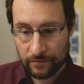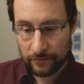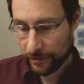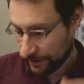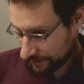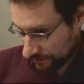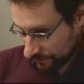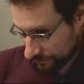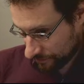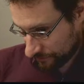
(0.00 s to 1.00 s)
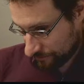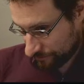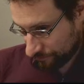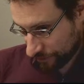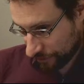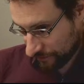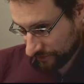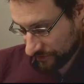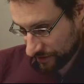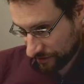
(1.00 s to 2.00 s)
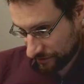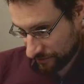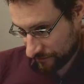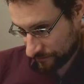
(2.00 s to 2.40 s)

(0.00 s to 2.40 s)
Why did it not build then?